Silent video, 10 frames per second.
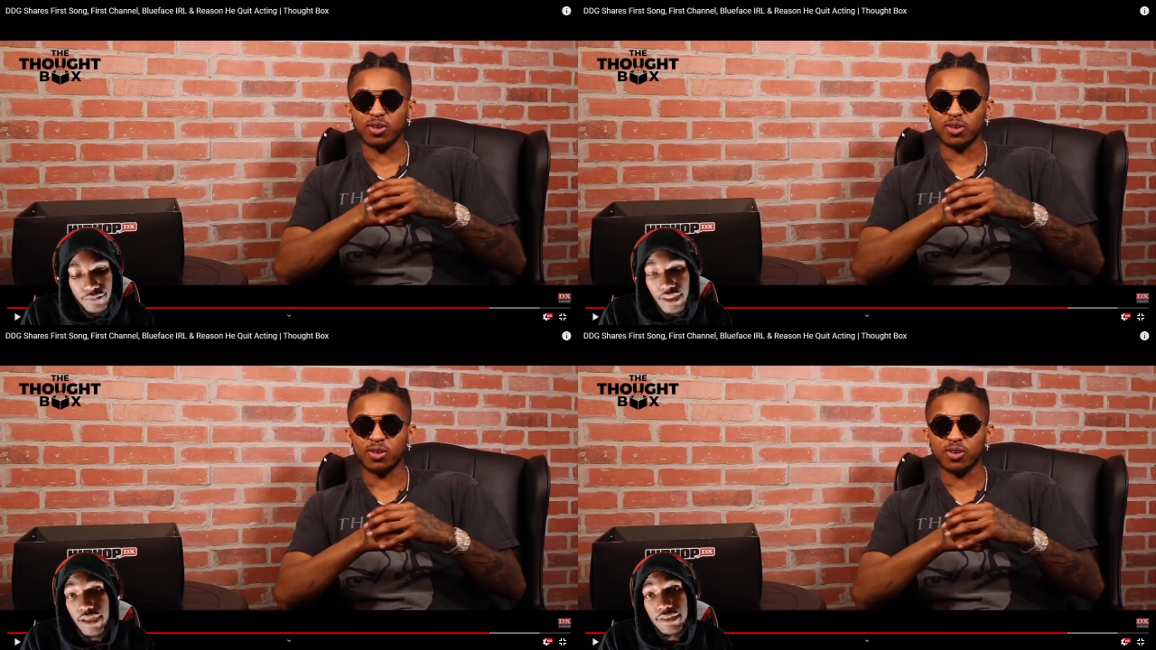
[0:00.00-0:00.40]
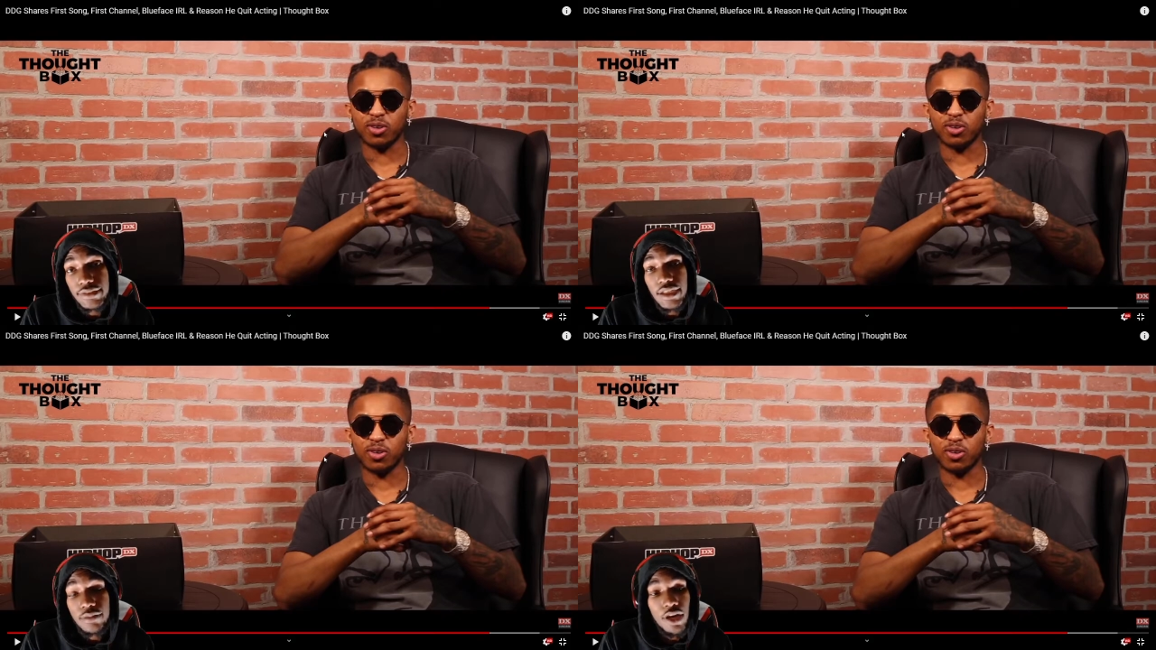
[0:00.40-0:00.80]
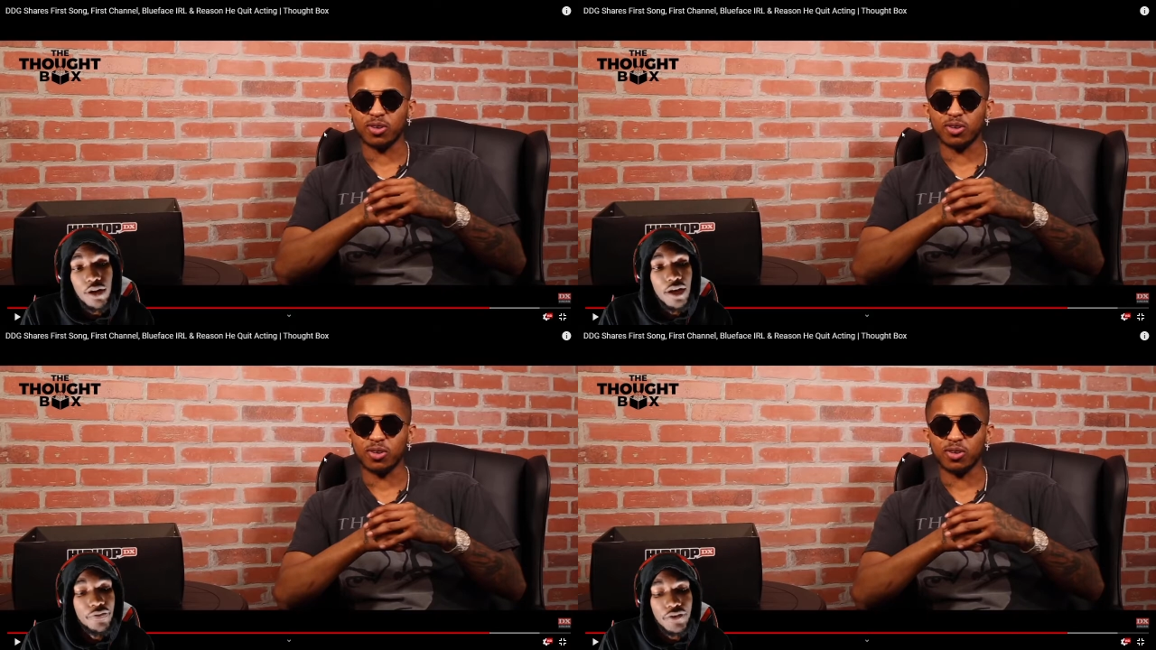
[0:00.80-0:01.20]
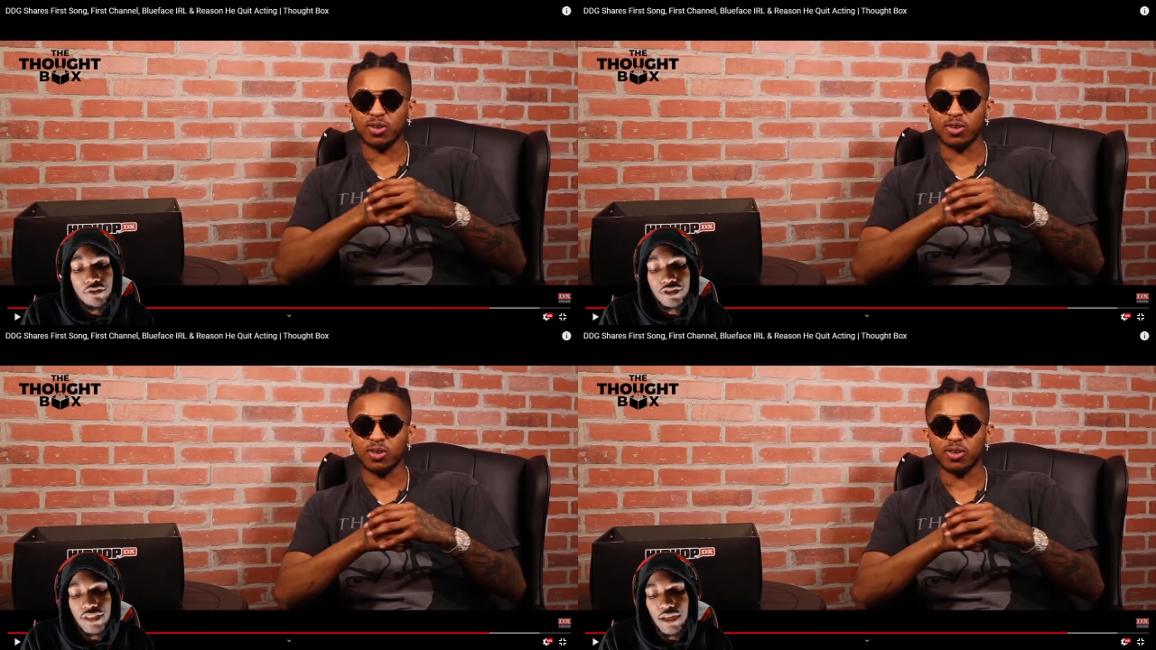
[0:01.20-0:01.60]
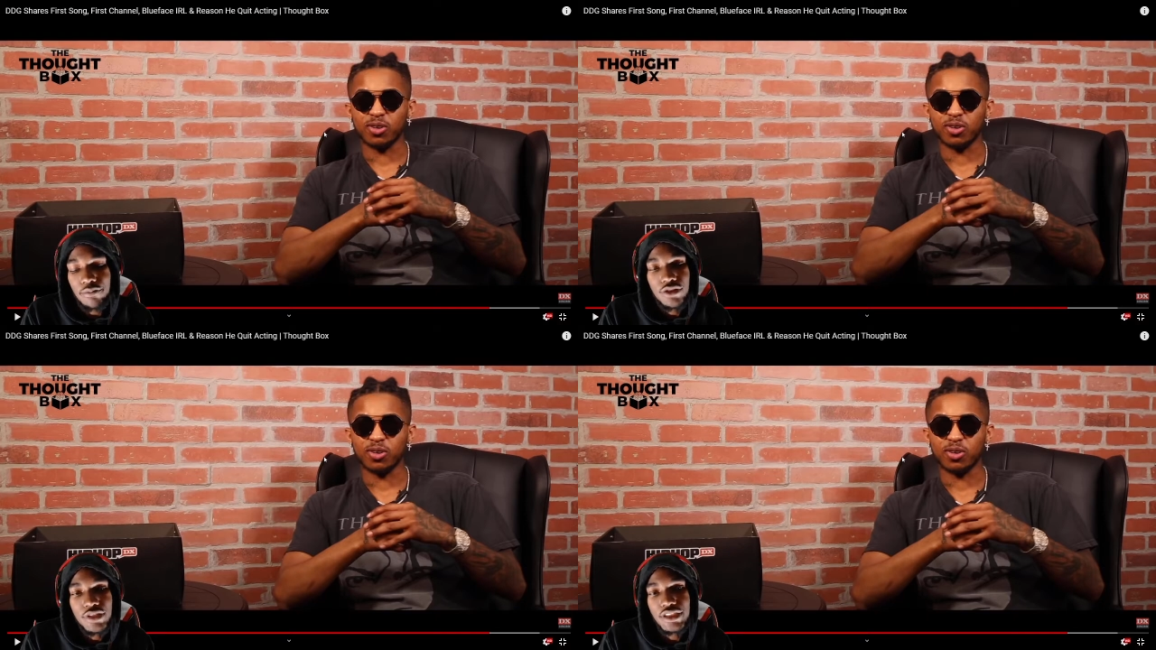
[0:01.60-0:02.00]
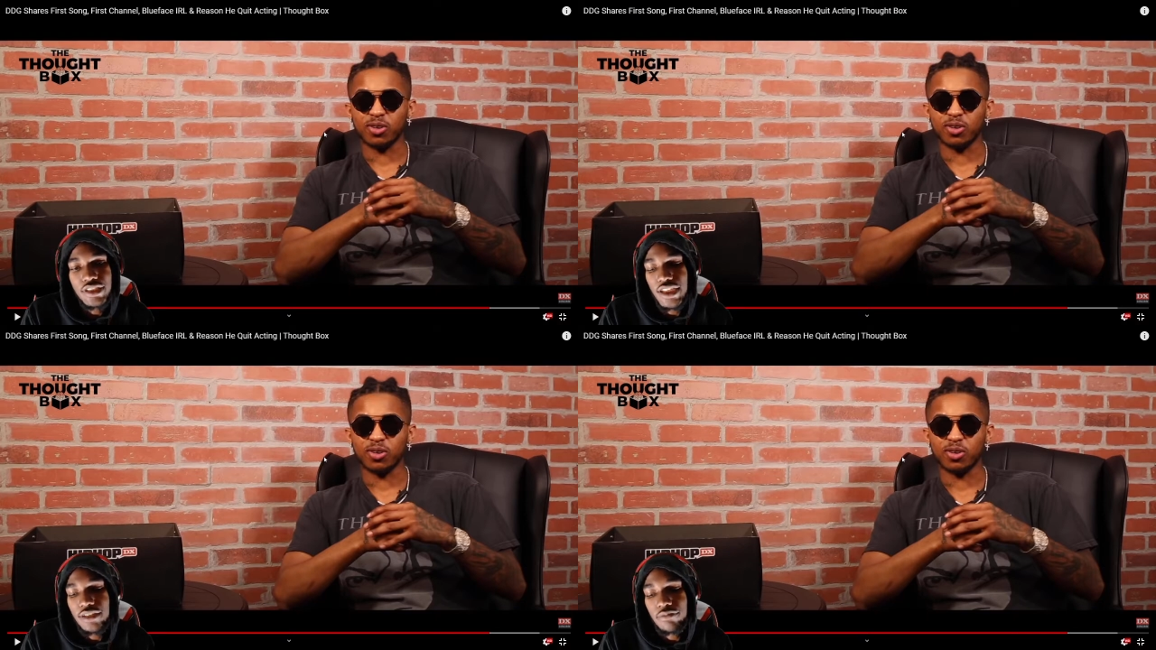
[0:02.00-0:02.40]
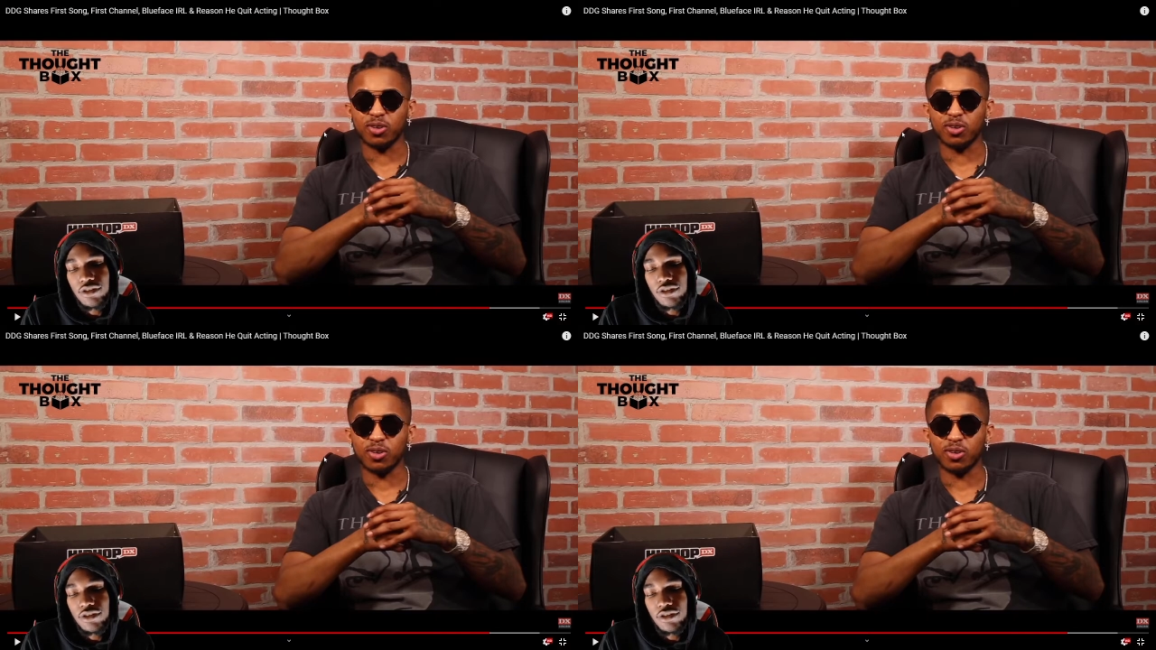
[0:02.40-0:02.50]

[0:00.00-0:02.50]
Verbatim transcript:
Speaker 1: I ain't taking all my friends was like, bro, he cheating, bro.